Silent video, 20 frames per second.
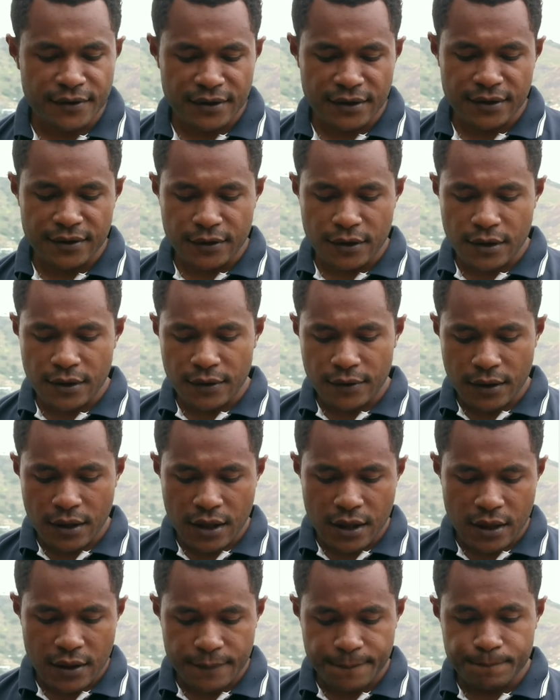Yeah,
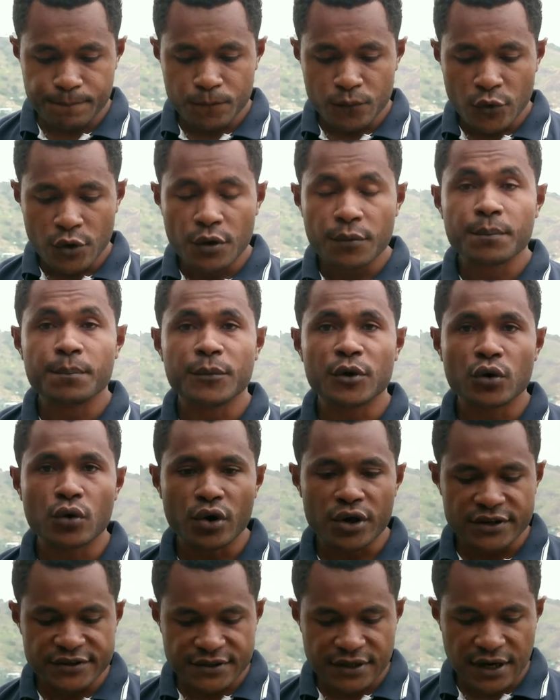we
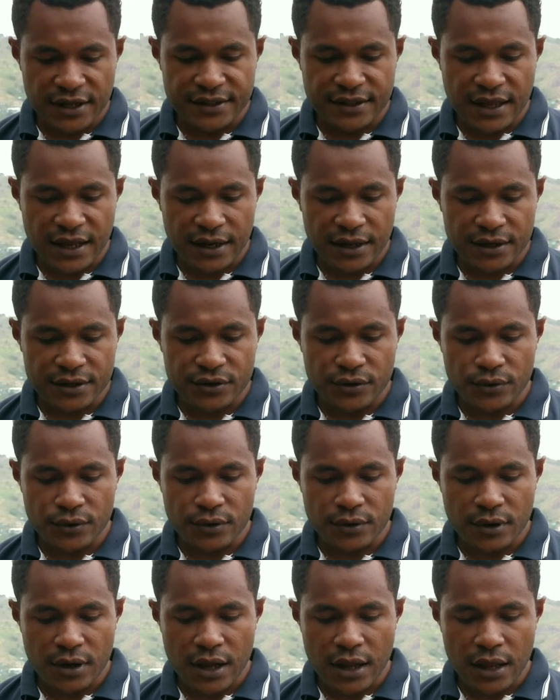going straight direct
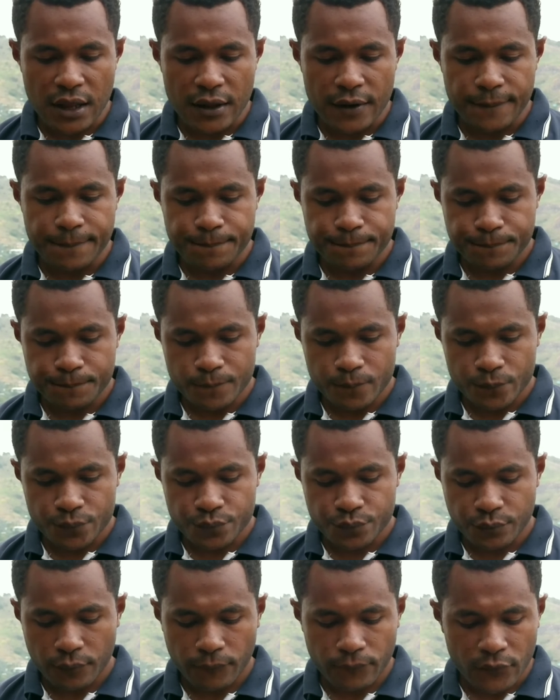to
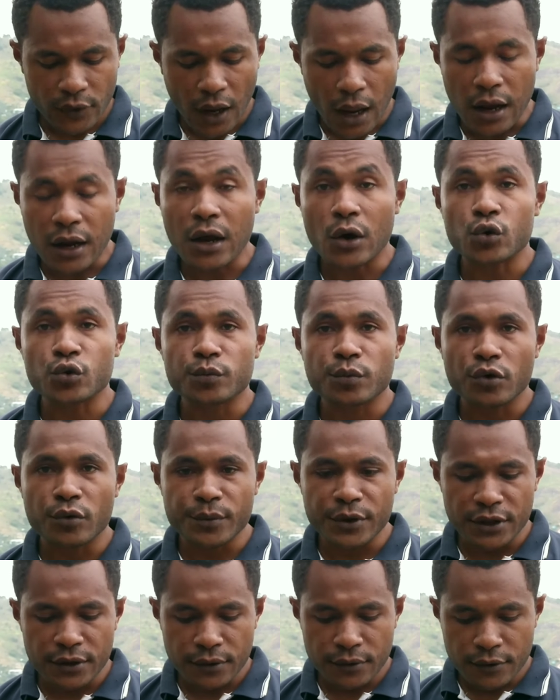account to
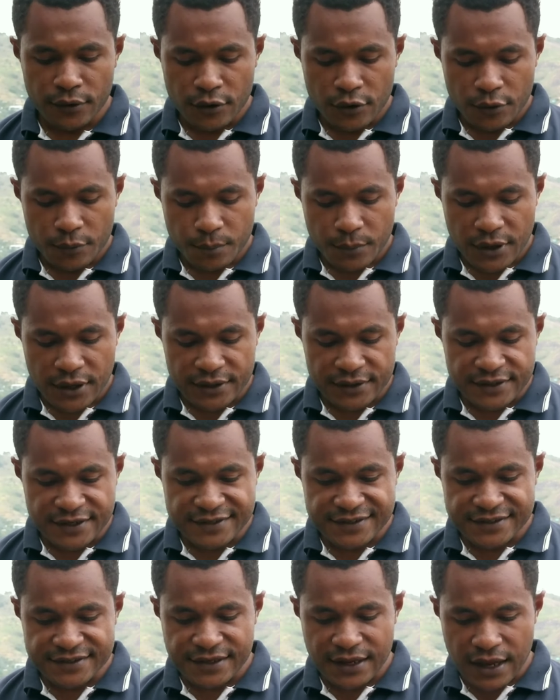me. But this
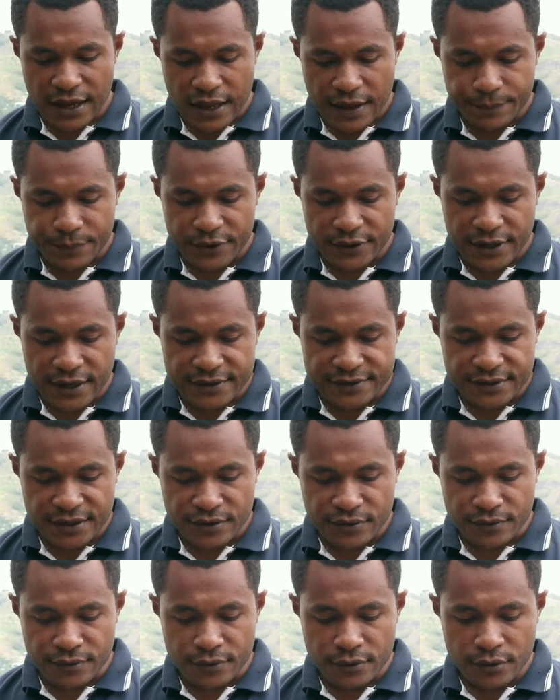is the application.
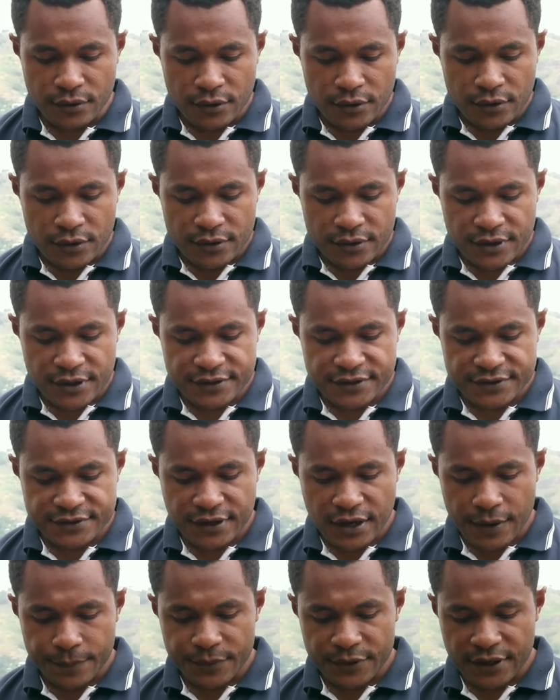This is
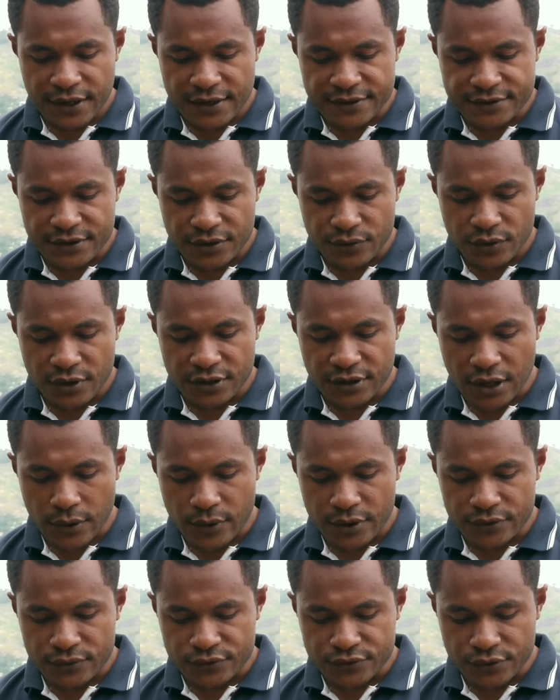the application that I
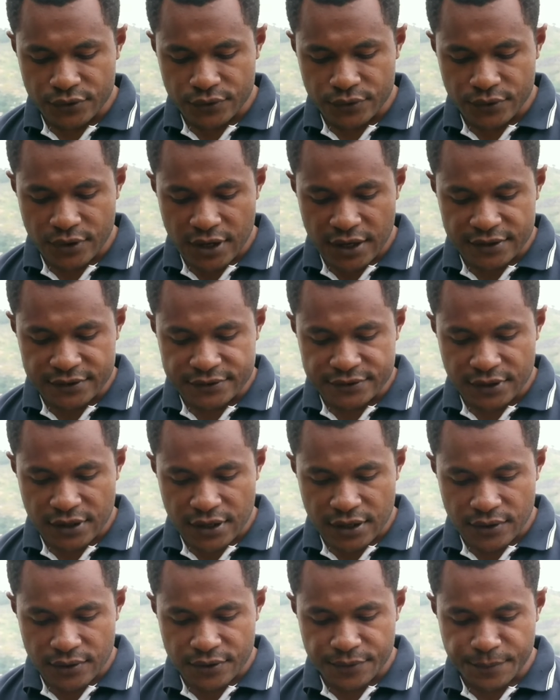want to show you guys
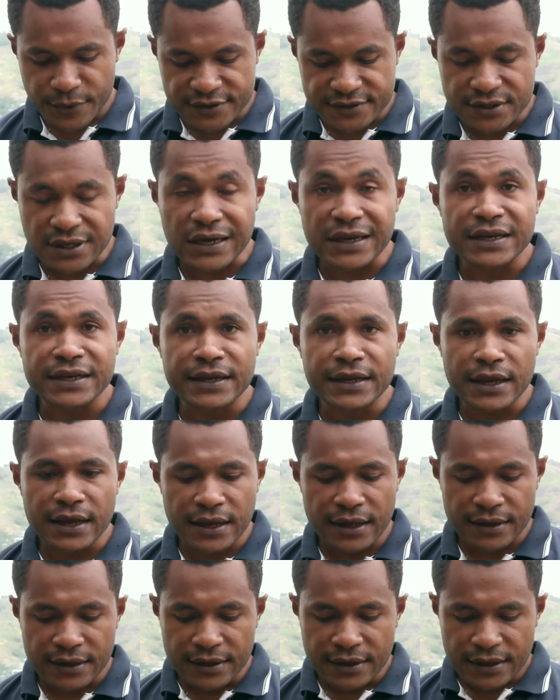on my screen
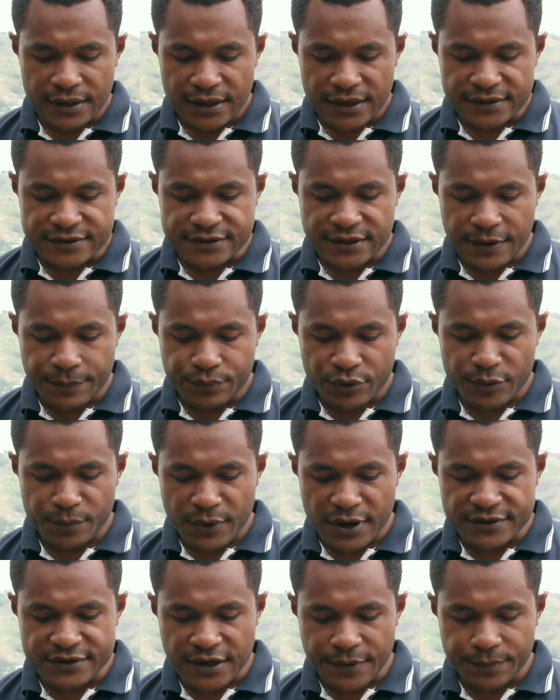here. It's the
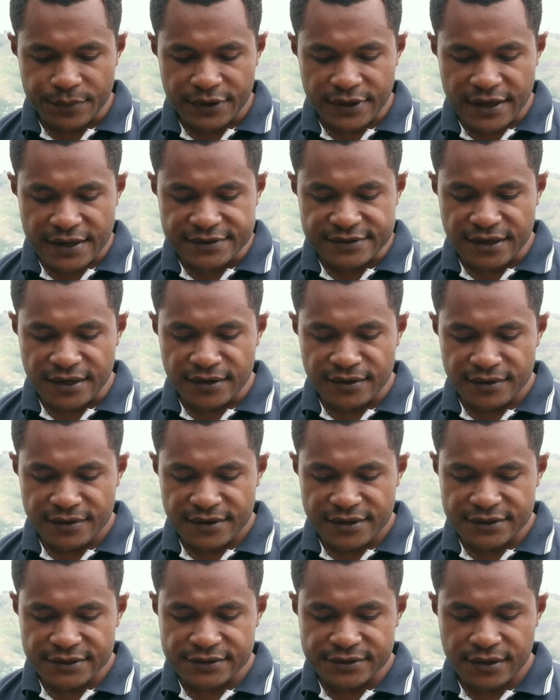premise application.
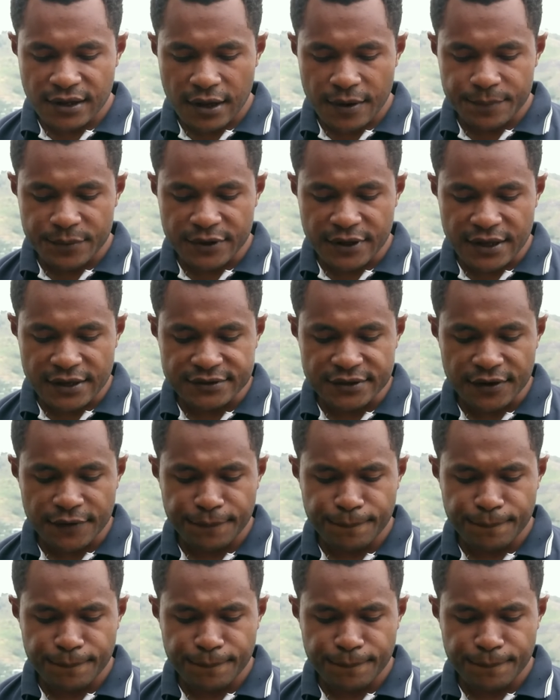This is the application.